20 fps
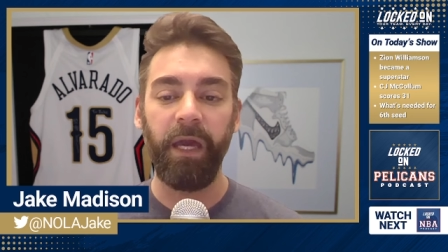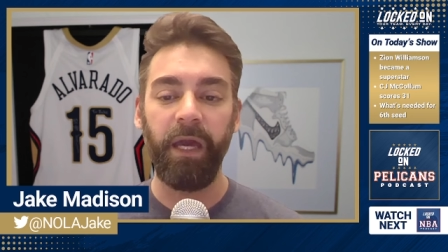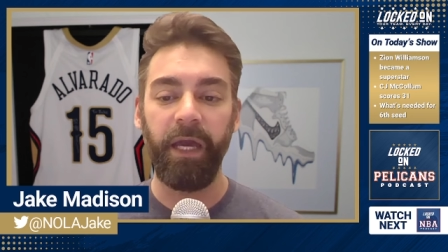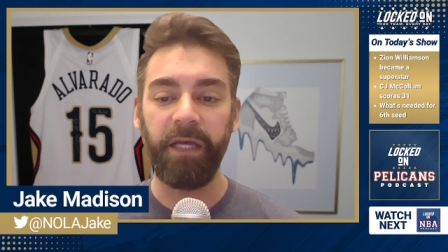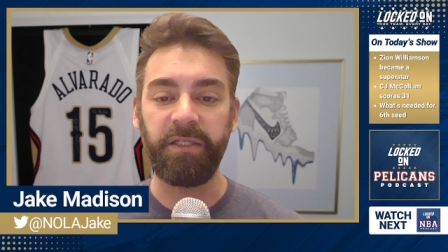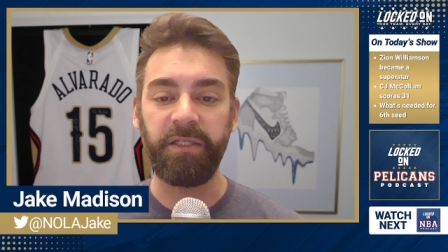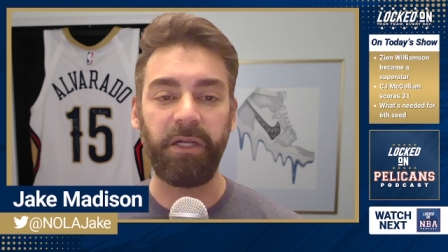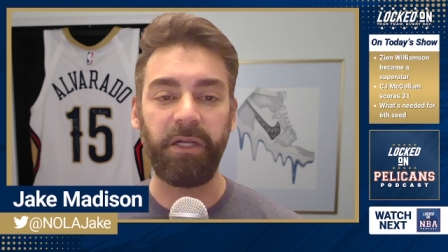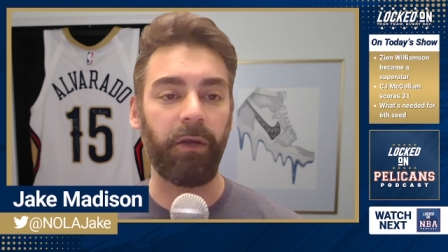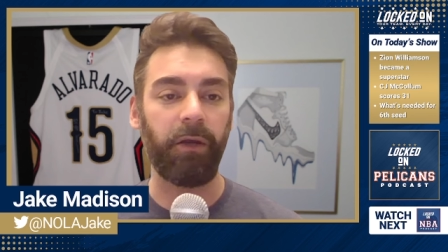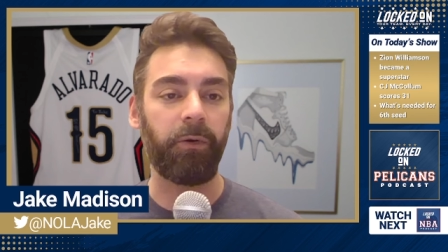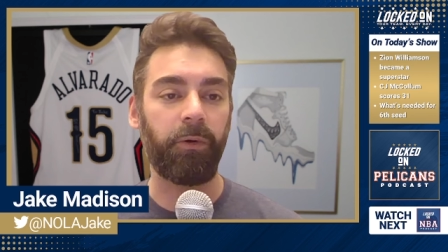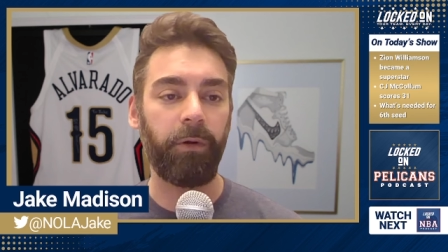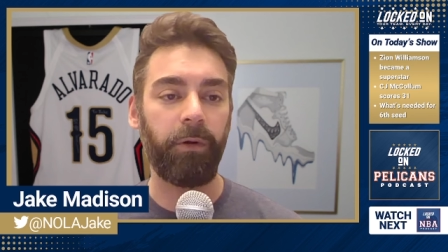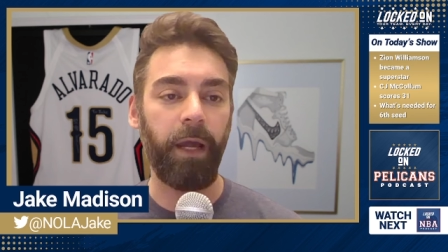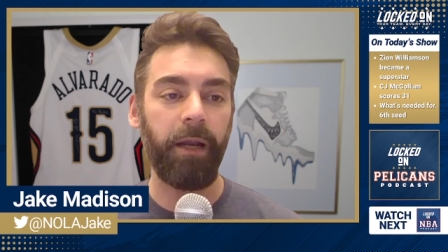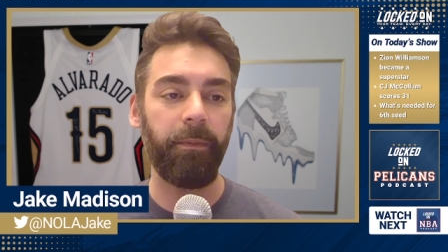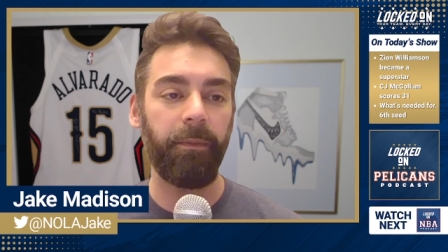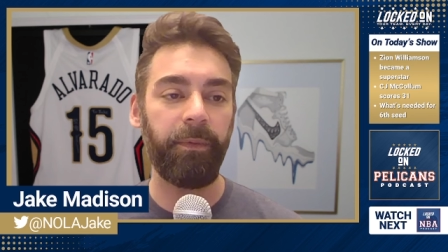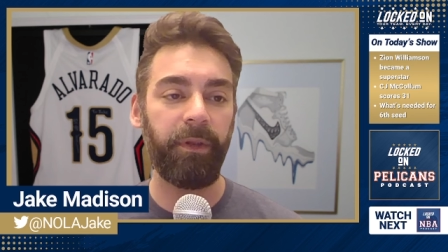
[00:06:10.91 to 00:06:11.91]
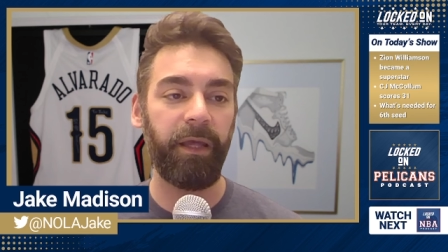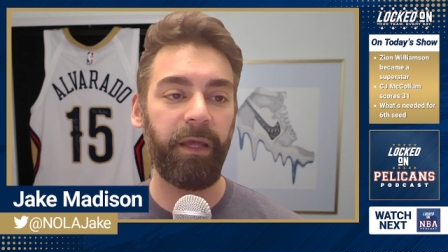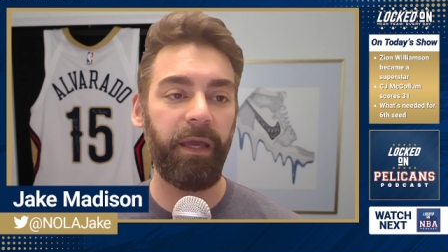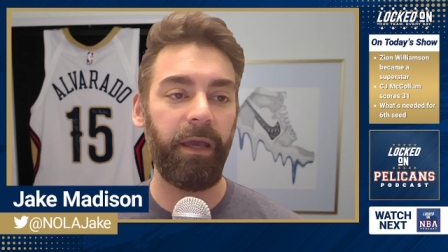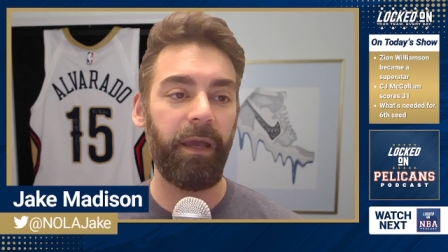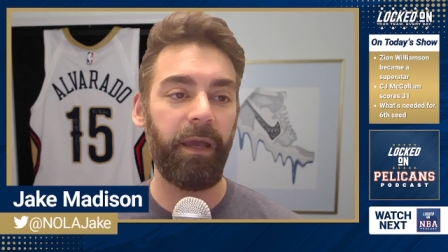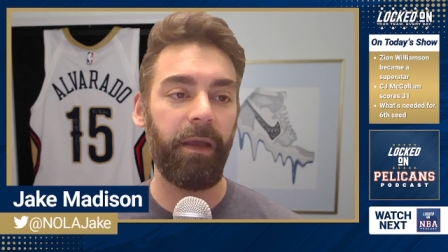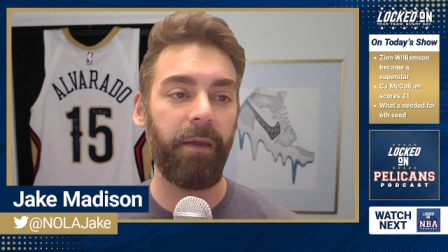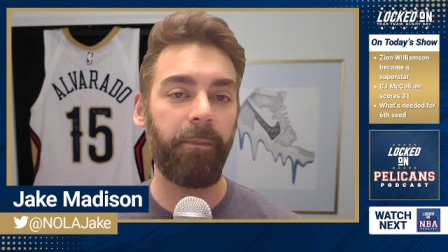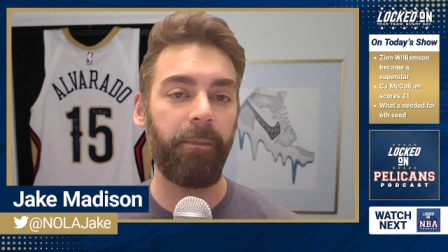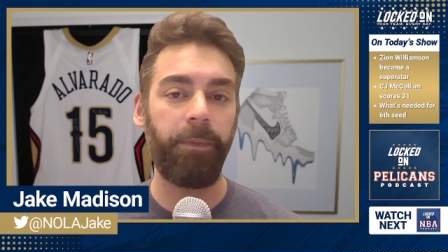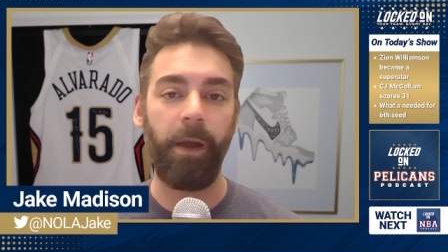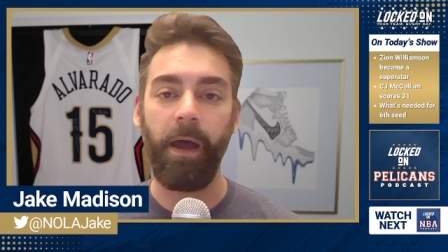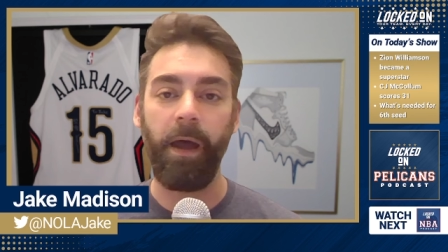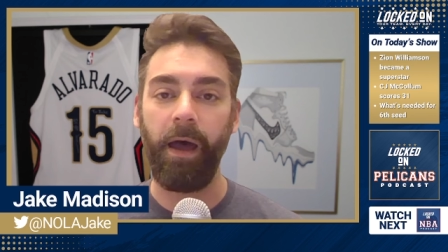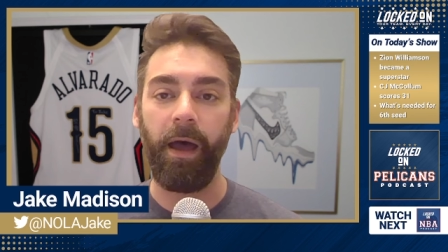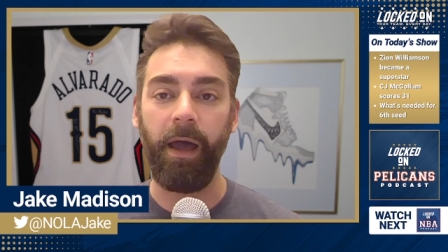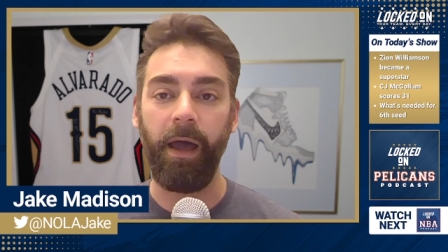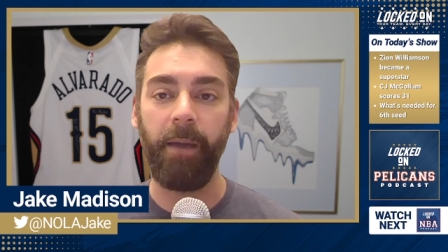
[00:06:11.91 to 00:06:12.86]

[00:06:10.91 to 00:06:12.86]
is an incredibly uh,